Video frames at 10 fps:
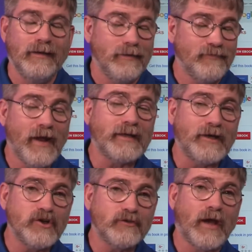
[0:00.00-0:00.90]
In fact, I
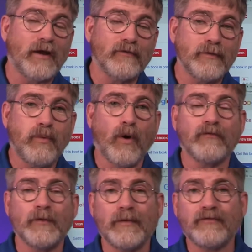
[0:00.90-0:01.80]
just got a report
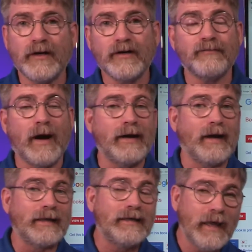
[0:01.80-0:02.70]
from a friend of mine, and
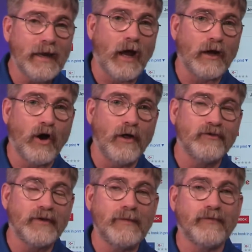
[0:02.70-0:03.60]
I cannot call
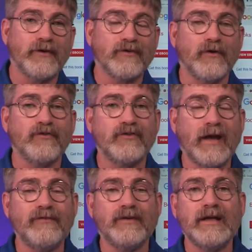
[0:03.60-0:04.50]
his name for his own
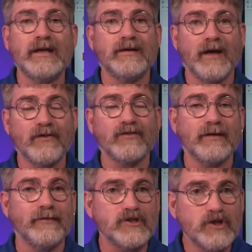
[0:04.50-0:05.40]
safety. He does
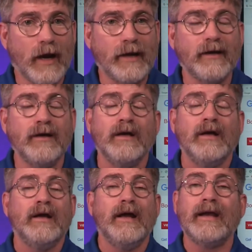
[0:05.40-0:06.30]
live in China,
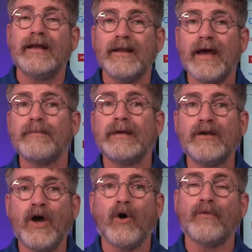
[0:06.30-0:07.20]
and he let me
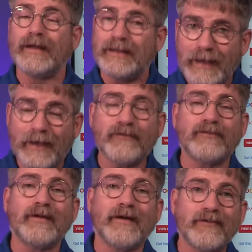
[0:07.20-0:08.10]
know that
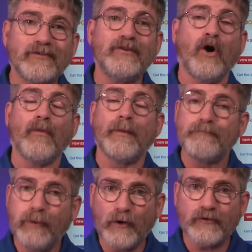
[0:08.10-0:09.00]
yes, there is still the
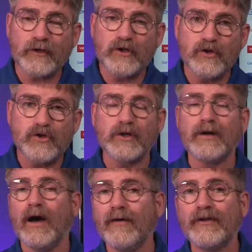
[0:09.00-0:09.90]

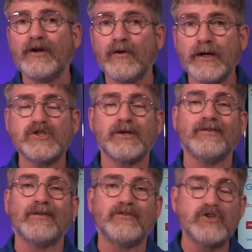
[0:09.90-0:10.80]
persecution of the
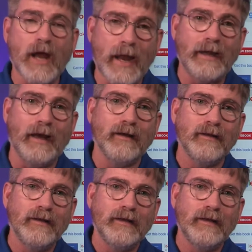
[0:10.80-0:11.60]
Christians of China.